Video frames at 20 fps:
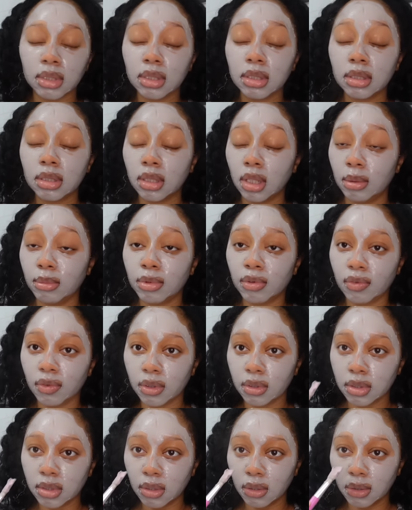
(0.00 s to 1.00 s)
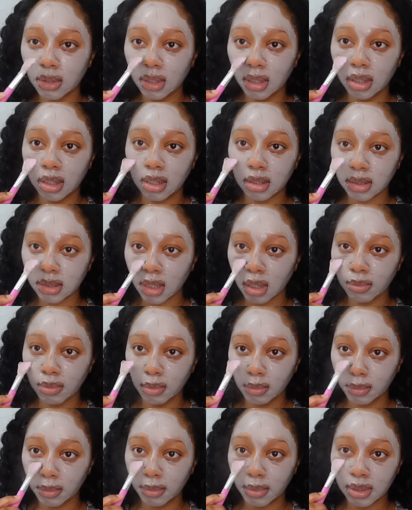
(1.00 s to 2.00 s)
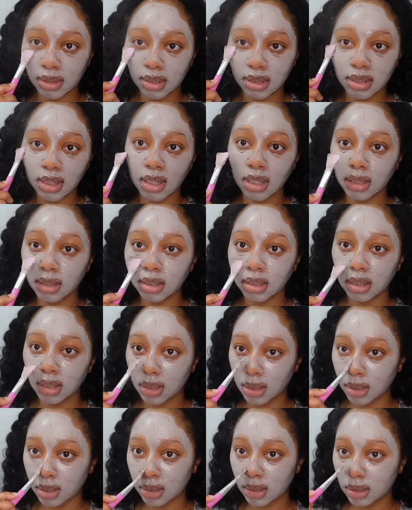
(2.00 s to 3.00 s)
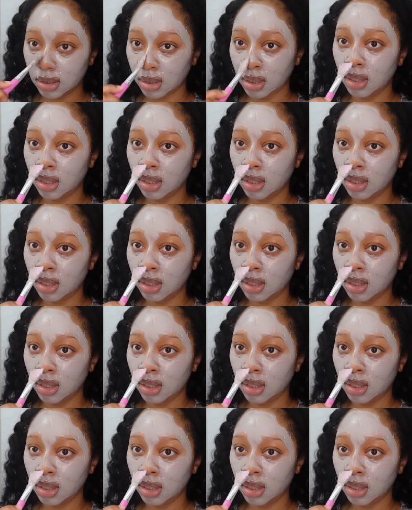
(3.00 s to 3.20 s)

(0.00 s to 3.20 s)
This steamer feels so good. It's helping with my sinuses.